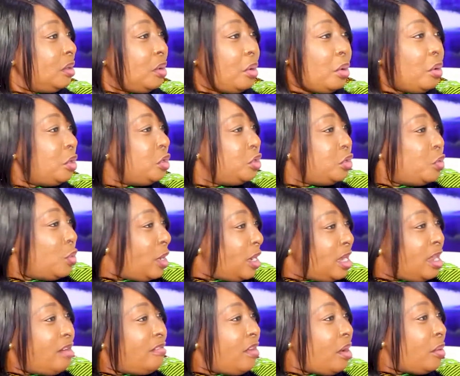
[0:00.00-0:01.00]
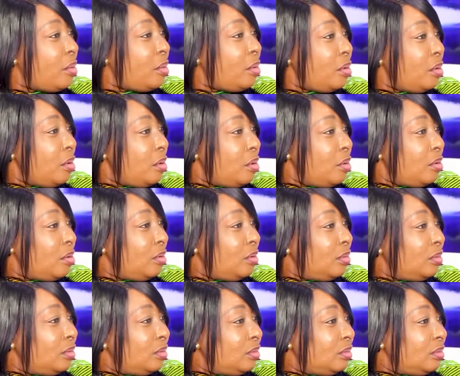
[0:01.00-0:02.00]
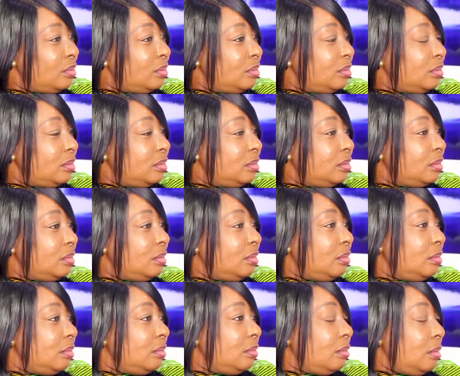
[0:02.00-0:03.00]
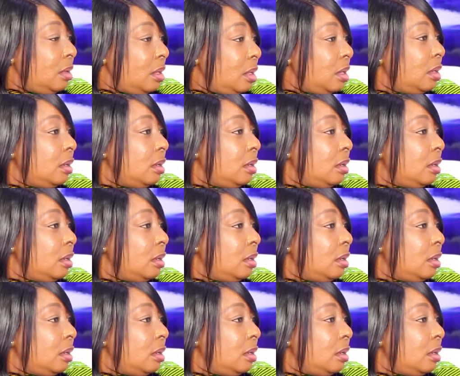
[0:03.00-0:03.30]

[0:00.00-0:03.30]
or you were never? I was not worried. I was wow. not